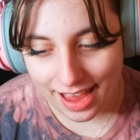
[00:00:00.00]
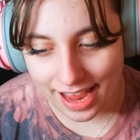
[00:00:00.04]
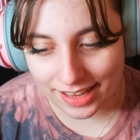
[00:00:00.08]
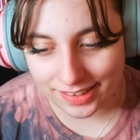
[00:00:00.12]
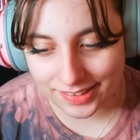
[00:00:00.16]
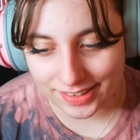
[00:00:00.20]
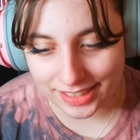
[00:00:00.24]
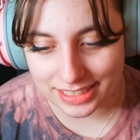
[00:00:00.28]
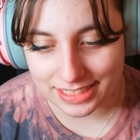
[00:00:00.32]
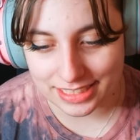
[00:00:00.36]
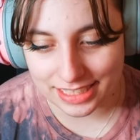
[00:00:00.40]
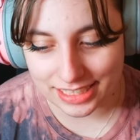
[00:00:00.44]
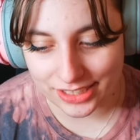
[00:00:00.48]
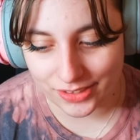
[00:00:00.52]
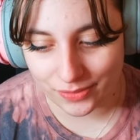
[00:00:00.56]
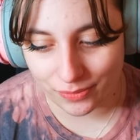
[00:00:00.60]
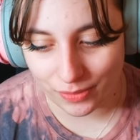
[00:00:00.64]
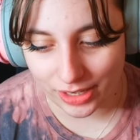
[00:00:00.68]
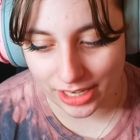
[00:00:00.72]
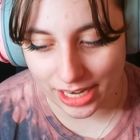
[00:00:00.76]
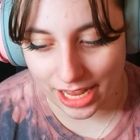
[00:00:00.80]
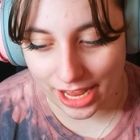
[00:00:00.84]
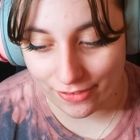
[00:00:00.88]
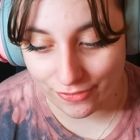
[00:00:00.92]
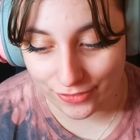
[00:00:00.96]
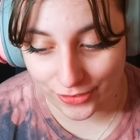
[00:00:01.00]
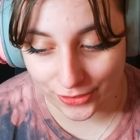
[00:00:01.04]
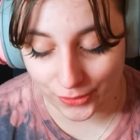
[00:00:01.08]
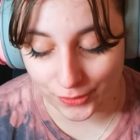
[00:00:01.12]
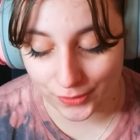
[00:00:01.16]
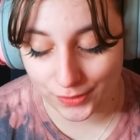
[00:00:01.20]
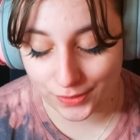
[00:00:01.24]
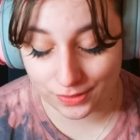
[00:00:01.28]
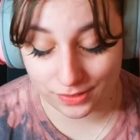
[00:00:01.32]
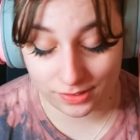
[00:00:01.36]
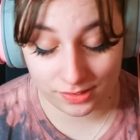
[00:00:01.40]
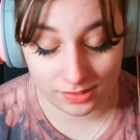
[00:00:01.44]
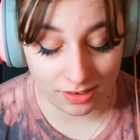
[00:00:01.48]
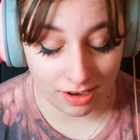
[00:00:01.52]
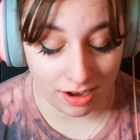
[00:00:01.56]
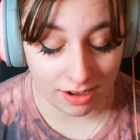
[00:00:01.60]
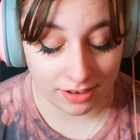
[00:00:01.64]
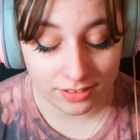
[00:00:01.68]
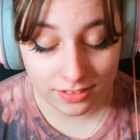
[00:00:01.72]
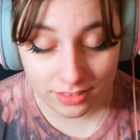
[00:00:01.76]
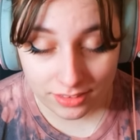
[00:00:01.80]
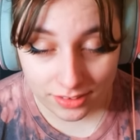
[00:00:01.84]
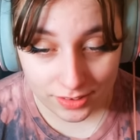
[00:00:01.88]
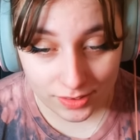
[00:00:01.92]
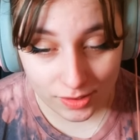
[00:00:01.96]
as I did when I first
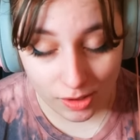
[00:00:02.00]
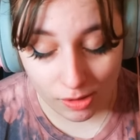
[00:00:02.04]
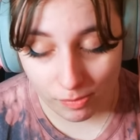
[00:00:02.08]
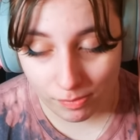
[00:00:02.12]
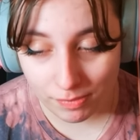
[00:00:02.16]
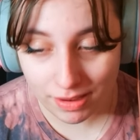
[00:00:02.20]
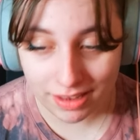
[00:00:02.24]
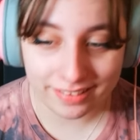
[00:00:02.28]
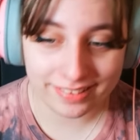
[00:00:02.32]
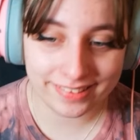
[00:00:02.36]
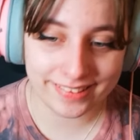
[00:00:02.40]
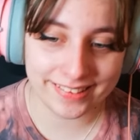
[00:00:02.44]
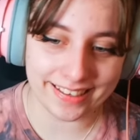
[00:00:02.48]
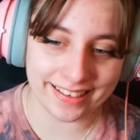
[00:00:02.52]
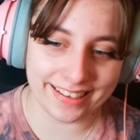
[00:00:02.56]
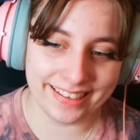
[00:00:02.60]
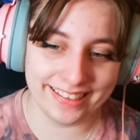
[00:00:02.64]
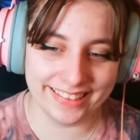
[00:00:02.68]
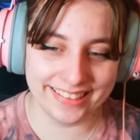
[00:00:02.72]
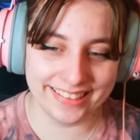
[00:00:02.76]
started this whole mess.